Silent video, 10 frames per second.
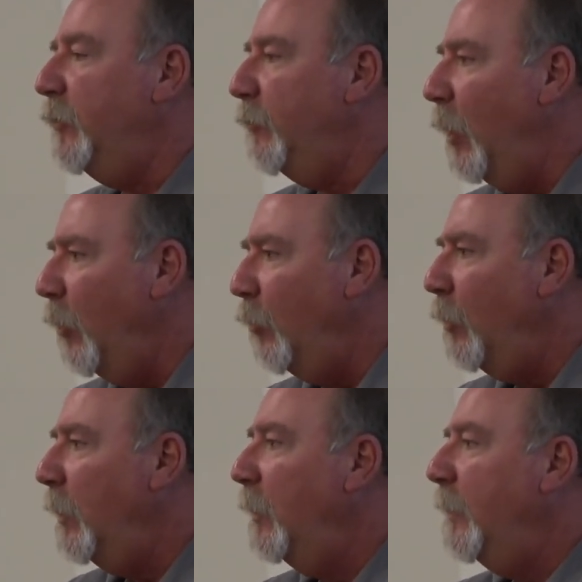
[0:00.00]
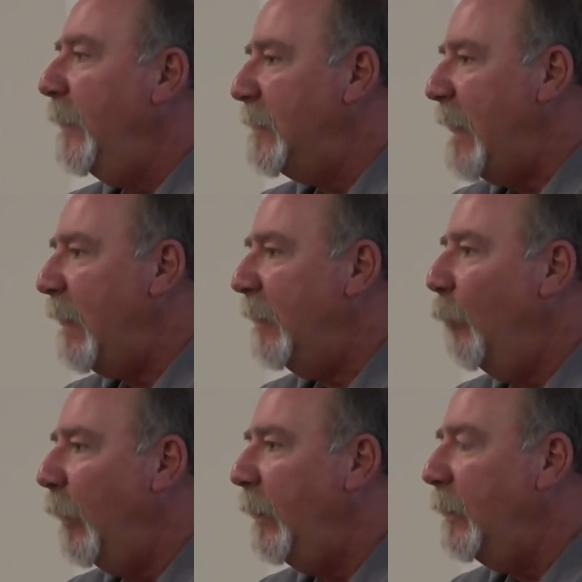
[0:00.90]
Do you know exactly
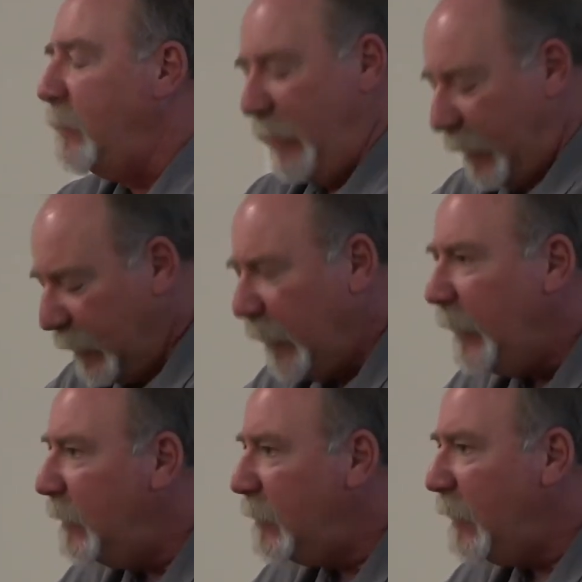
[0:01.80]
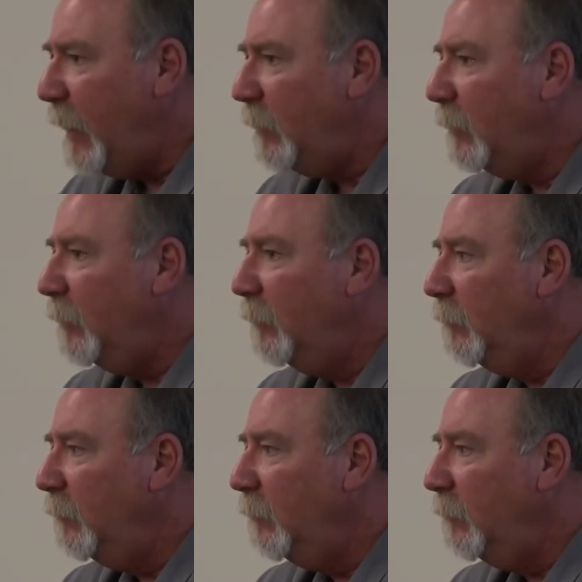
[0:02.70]
what it is? Is it an insect?